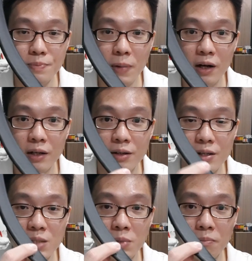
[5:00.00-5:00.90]
part here
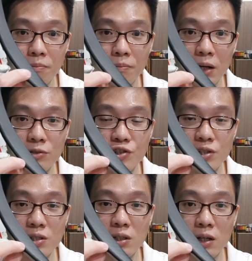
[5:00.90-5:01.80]
is a bit
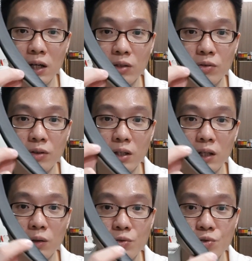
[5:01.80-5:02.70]
bulgy. I don't think
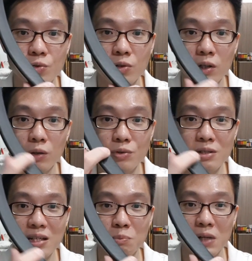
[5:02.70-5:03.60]
it looks good. It
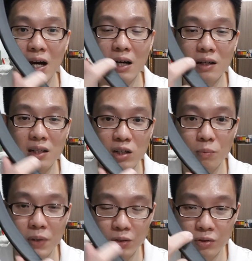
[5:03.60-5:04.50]
looks a bit ugly
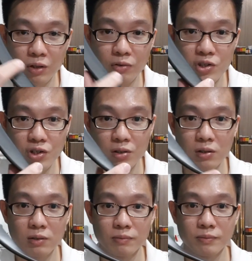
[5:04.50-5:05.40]
compared to the
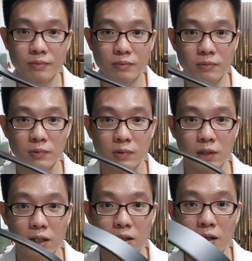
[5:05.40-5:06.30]
original.
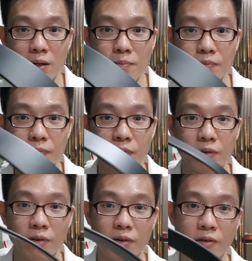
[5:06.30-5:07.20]
Okay, the limb,
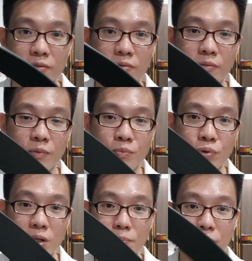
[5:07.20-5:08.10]

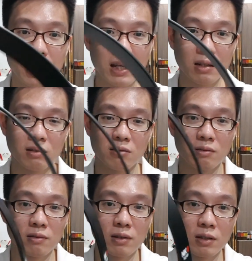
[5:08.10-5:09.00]
pretty plain.
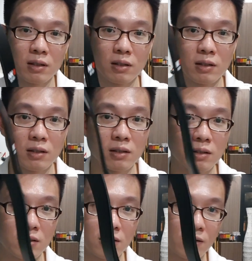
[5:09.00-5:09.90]

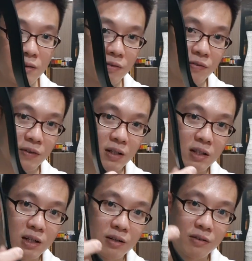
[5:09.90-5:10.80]
A funny
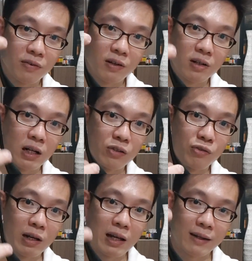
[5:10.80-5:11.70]
curve here. I don't
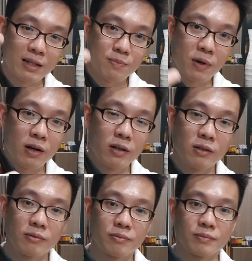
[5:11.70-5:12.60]
really like this part.
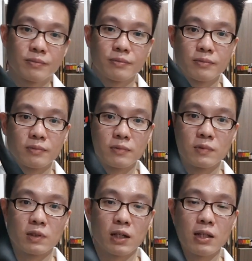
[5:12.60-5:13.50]

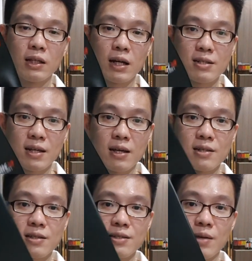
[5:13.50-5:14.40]
And the other side
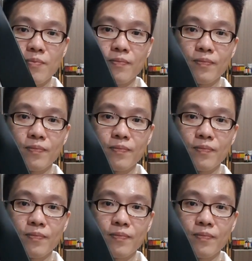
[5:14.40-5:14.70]
is the same.